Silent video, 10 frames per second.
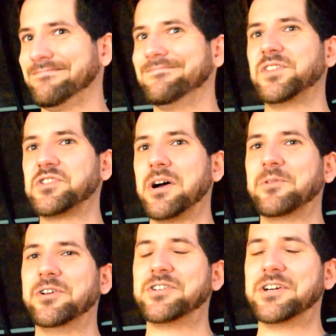So I'm
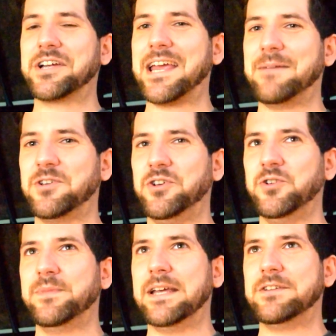going to turn a
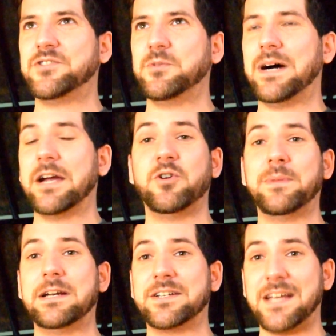GameCube into my home
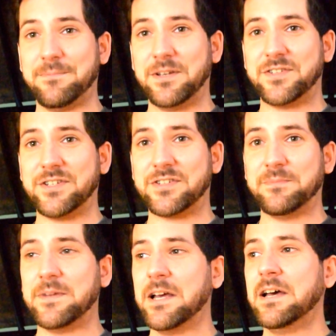entertainment
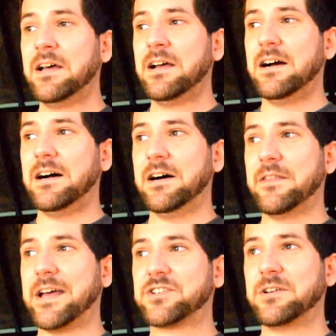system.
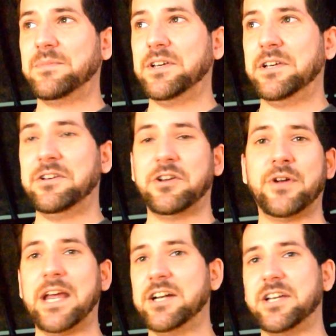That's going to be, an
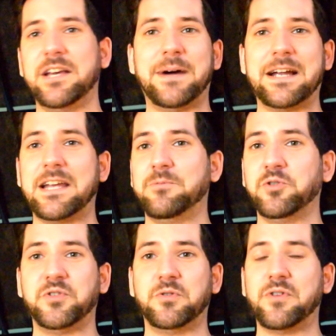HDMI cable
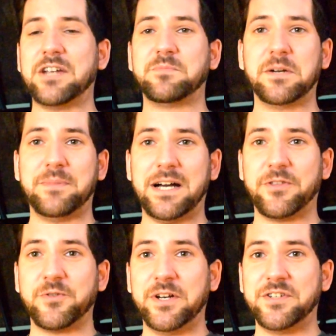to a Raspberry Pi
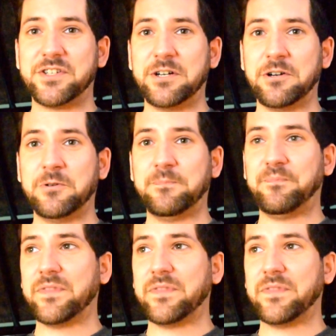3 Zero.